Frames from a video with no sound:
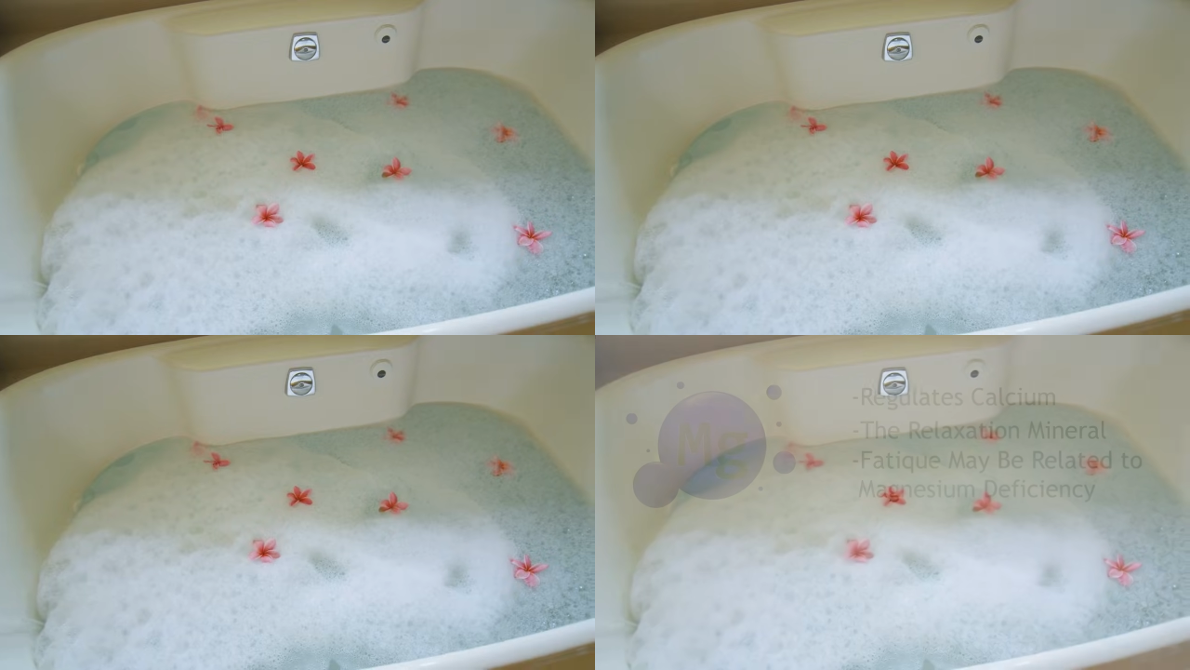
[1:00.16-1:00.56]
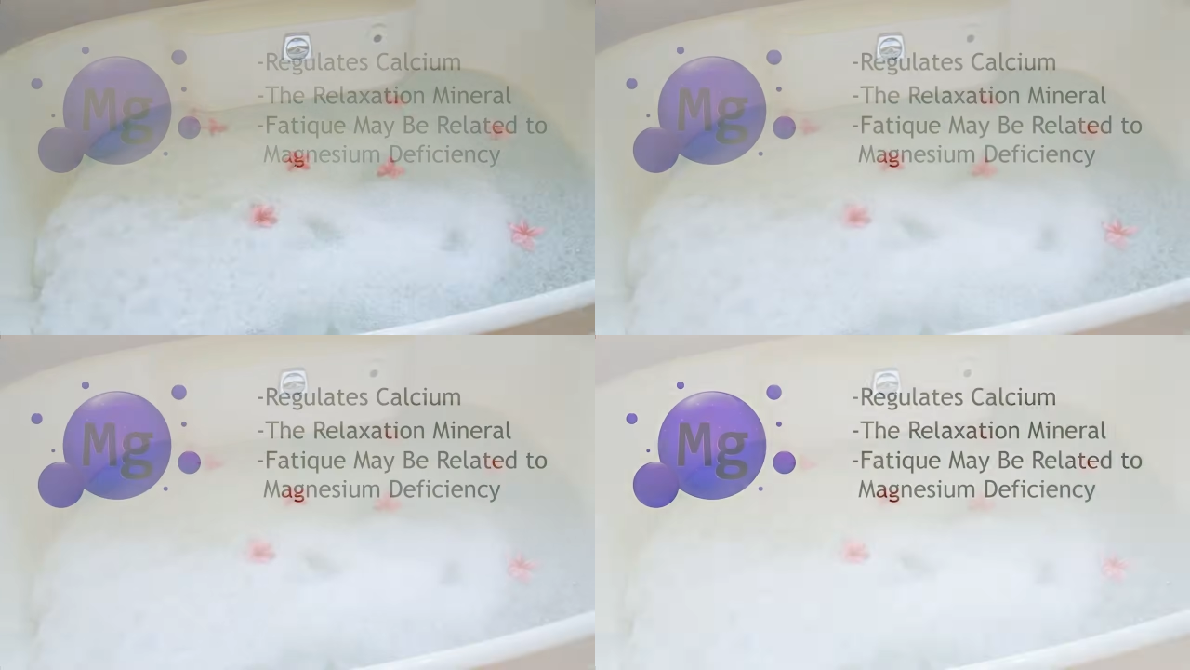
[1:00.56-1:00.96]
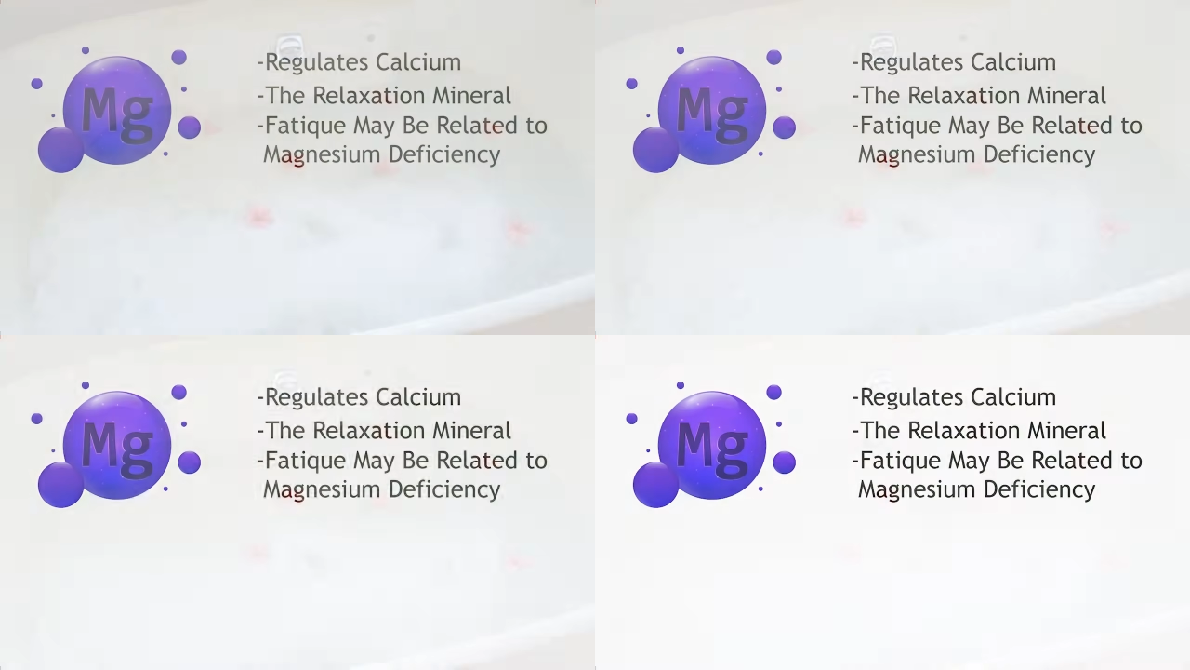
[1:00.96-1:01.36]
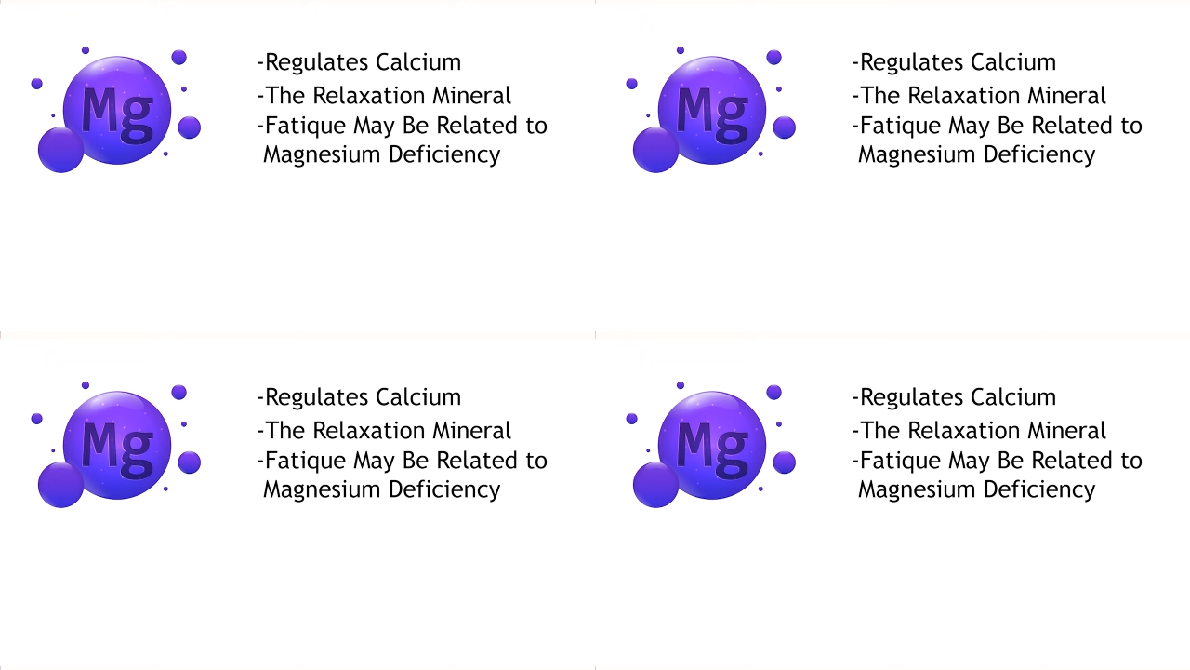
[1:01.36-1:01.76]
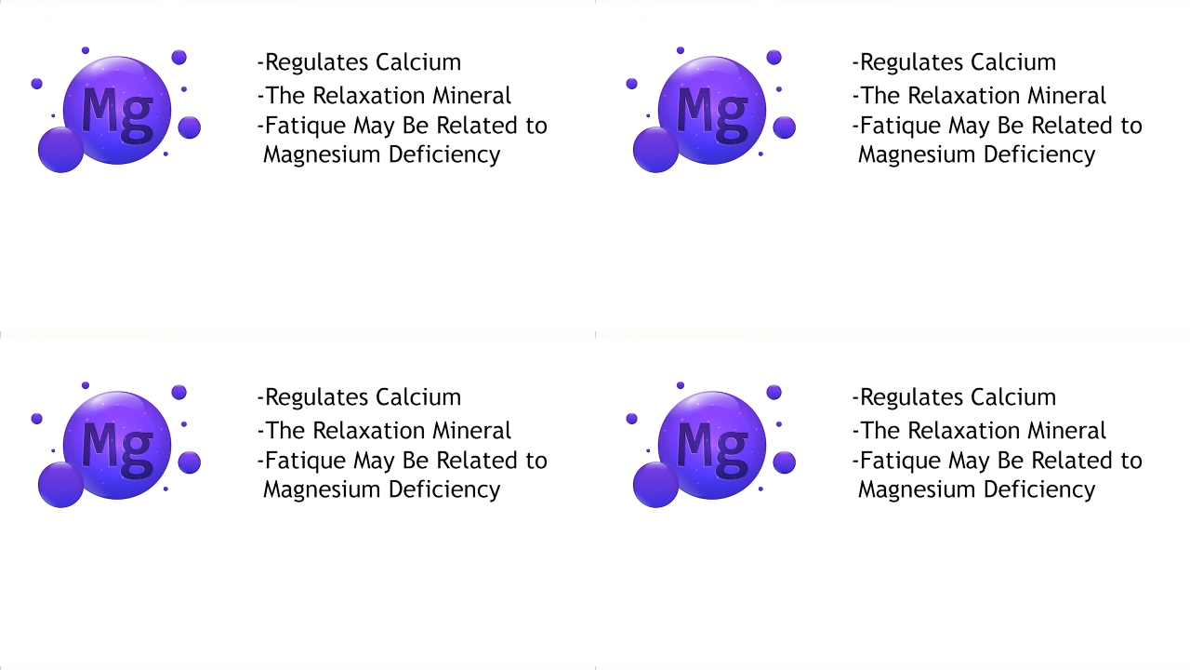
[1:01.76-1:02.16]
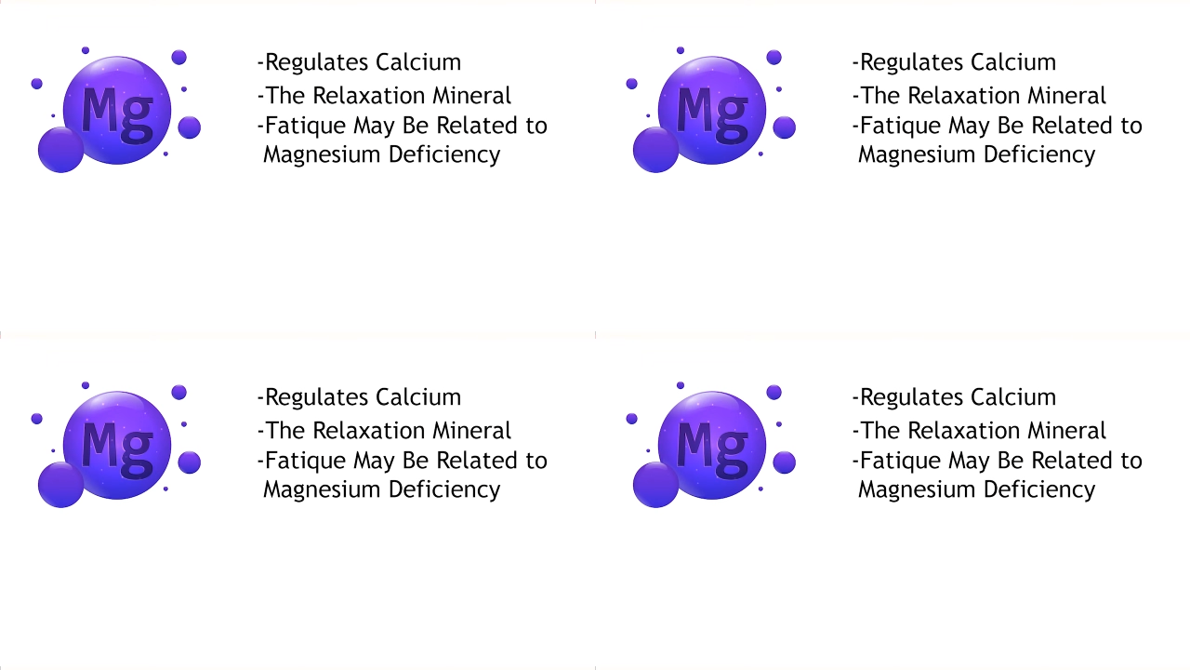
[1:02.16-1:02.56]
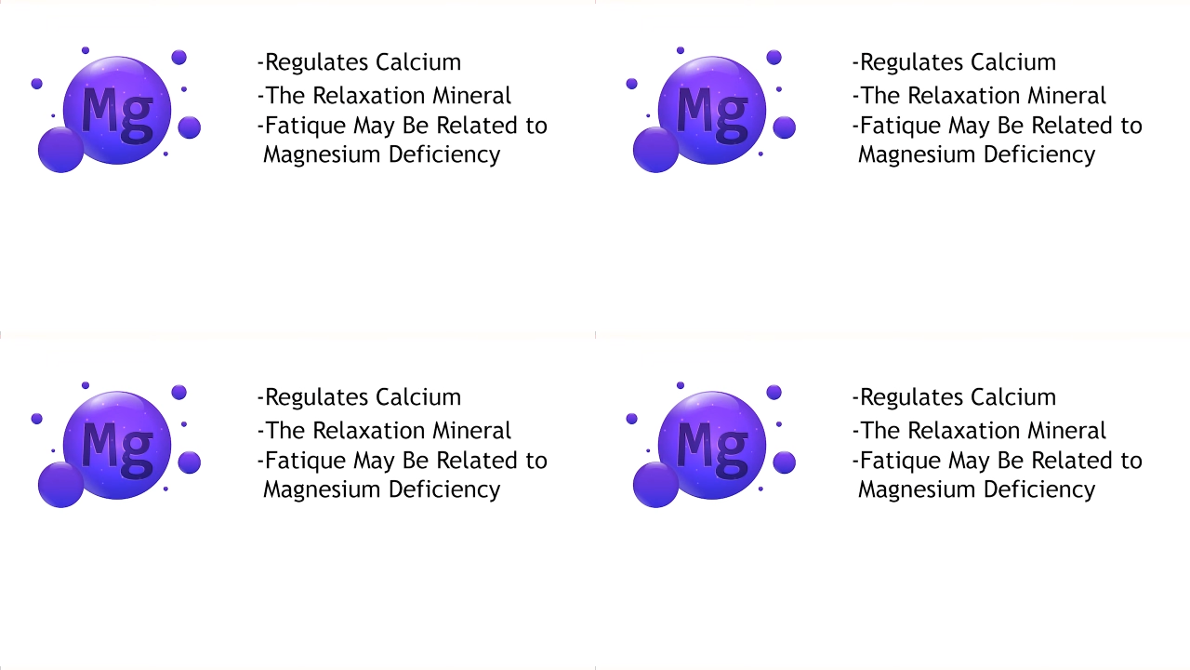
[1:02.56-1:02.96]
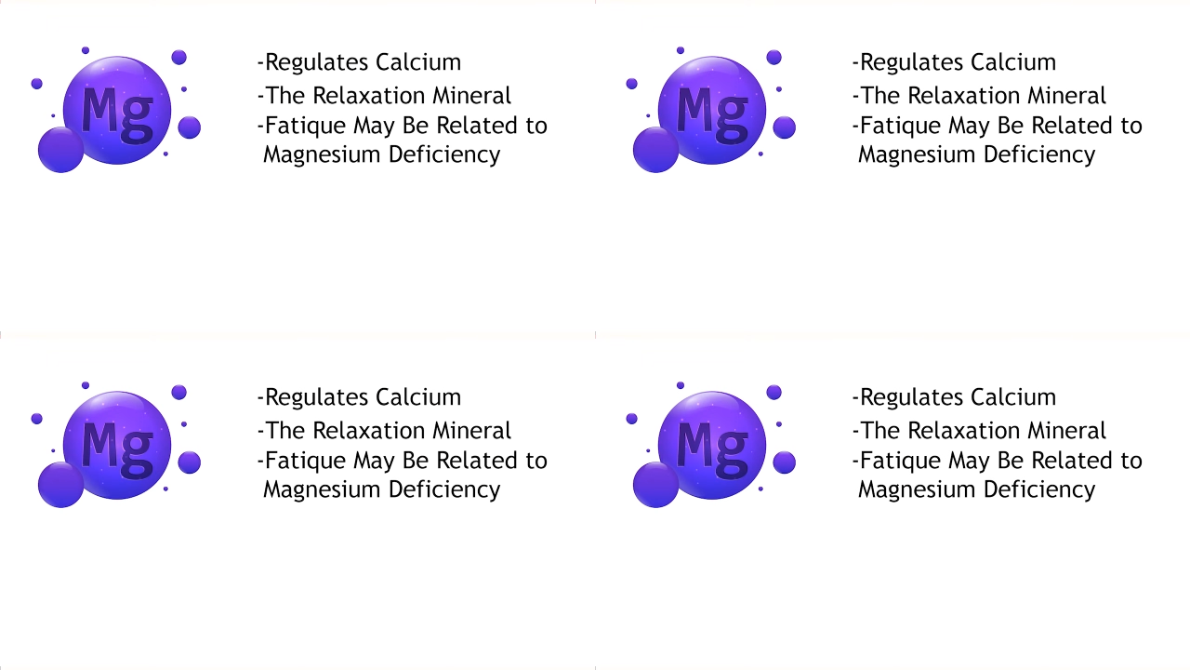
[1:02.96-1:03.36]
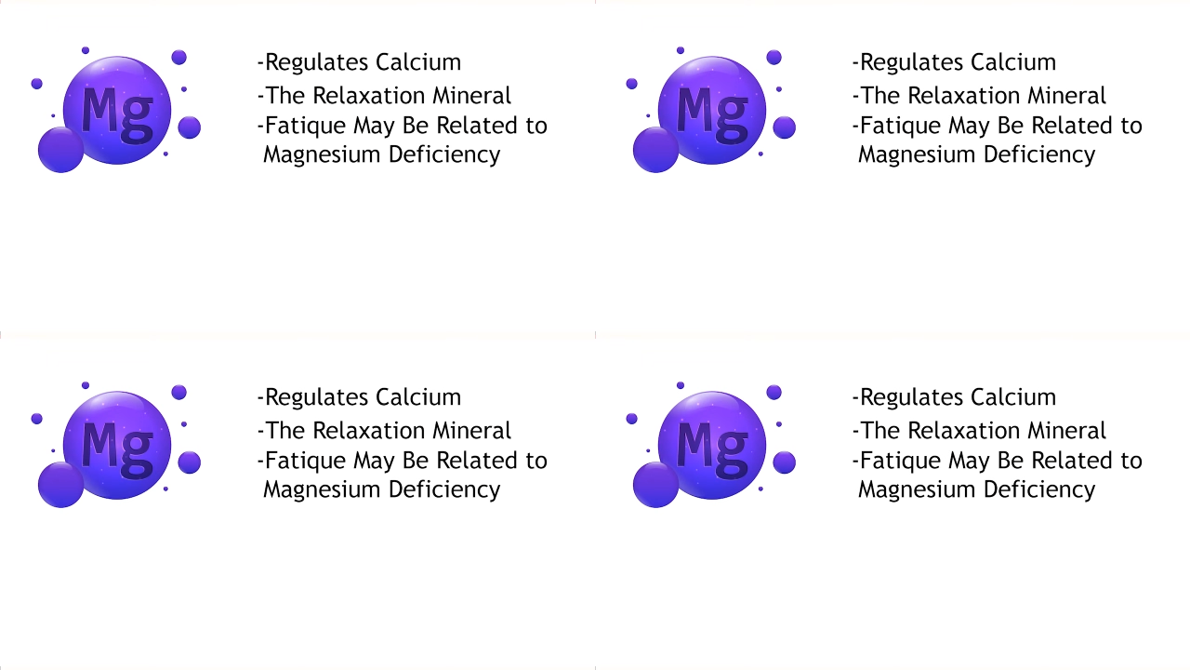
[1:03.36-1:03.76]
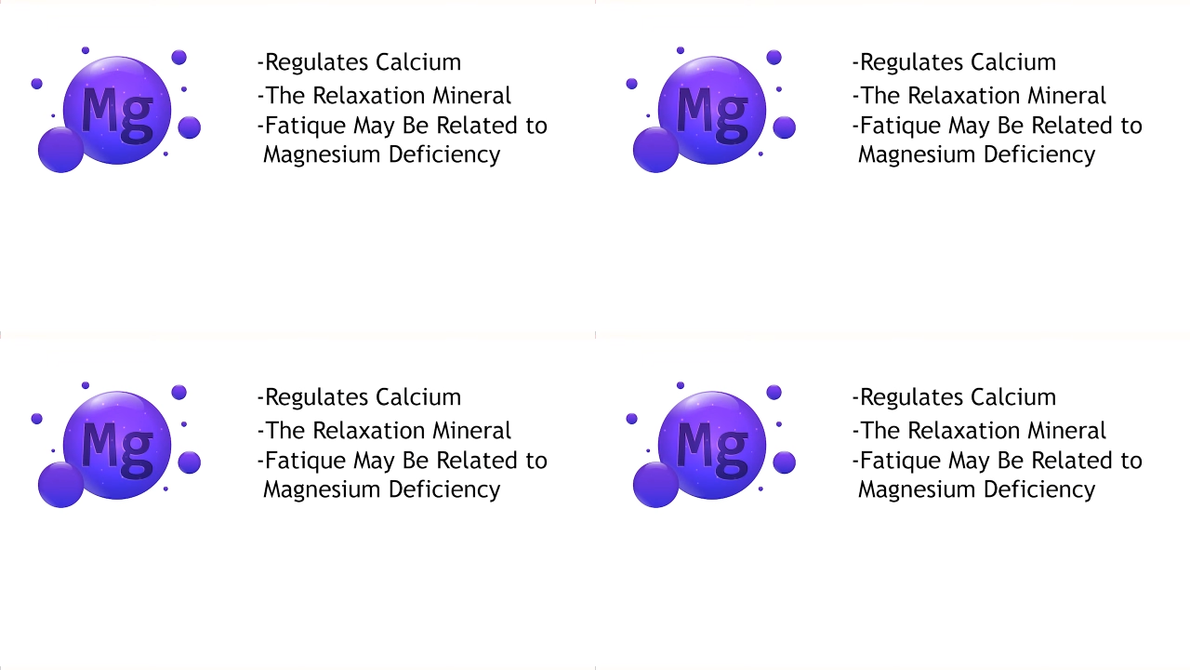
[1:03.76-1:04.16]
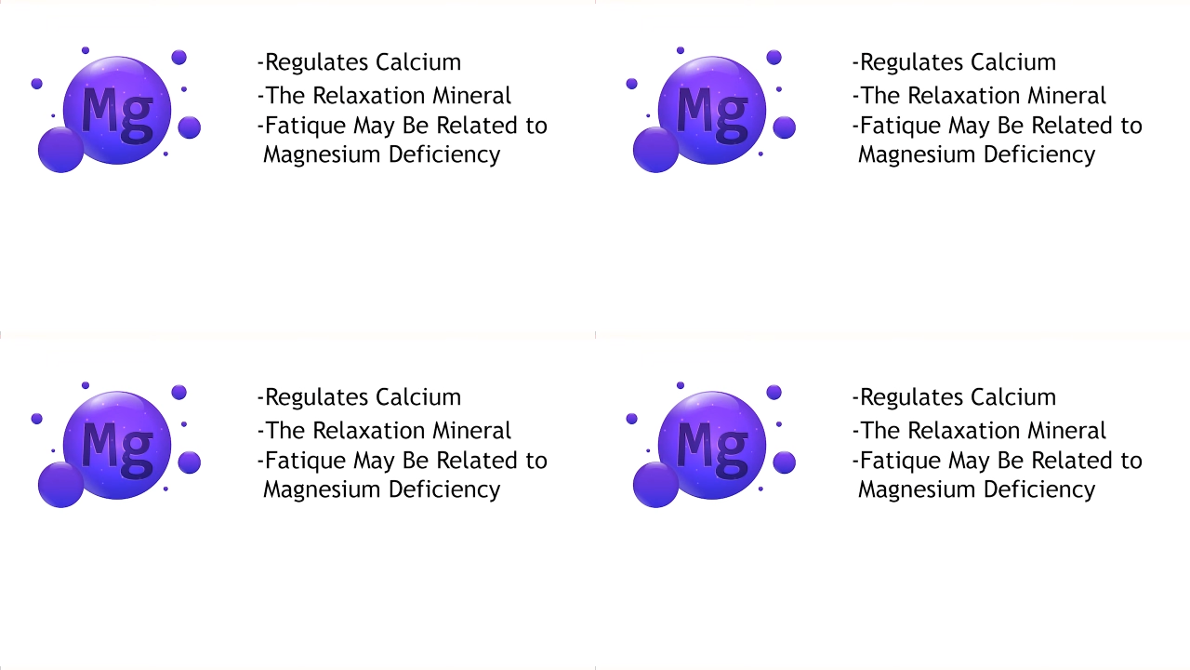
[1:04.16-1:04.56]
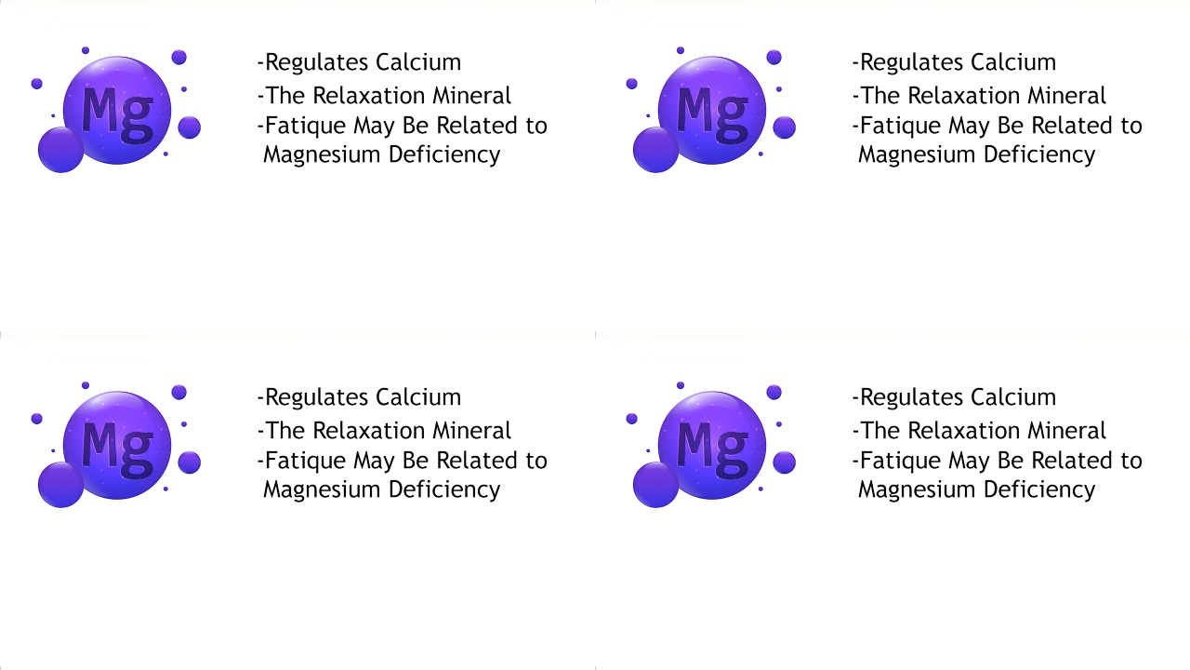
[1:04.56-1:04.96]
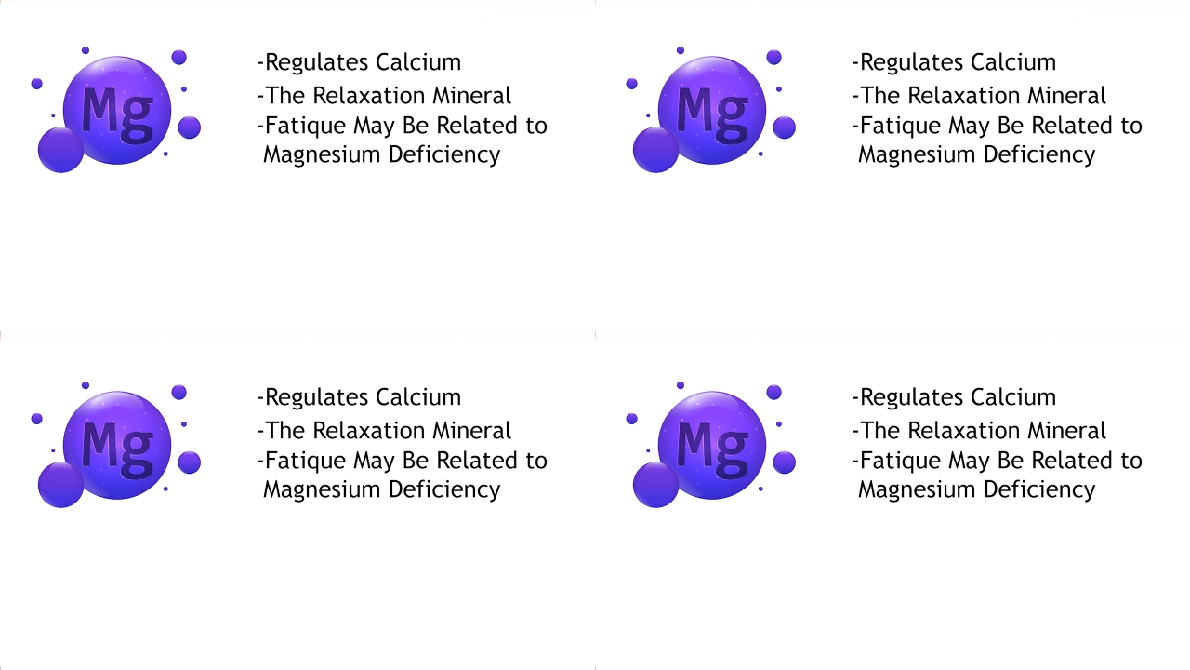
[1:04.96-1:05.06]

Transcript: [unreadable: no face in view]